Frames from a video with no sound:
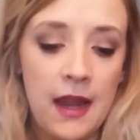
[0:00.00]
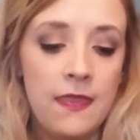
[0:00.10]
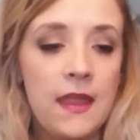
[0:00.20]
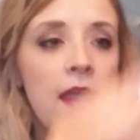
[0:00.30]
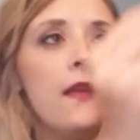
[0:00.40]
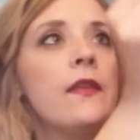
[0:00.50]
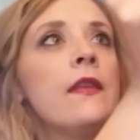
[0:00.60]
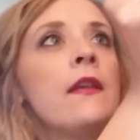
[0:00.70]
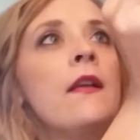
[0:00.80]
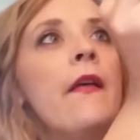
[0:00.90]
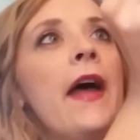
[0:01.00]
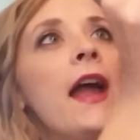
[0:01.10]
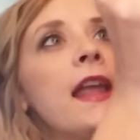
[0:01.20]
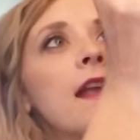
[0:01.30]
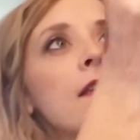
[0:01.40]
And this,
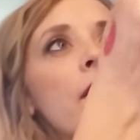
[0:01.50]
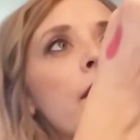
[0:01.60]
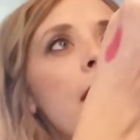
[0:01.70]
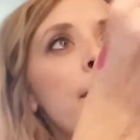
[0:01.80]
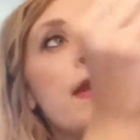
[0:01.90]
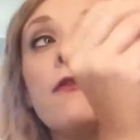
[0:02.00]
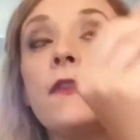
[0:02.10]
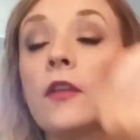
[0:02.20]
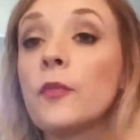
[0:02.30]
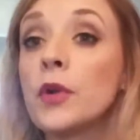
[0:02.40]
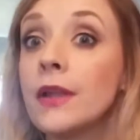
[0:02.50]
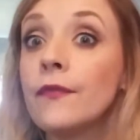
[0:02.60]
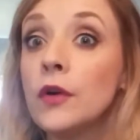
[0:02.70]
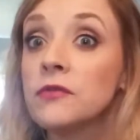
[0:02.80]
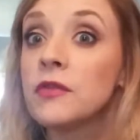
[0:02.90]
I can't tell in the light, but it feels
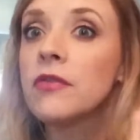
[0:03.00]
pretty full.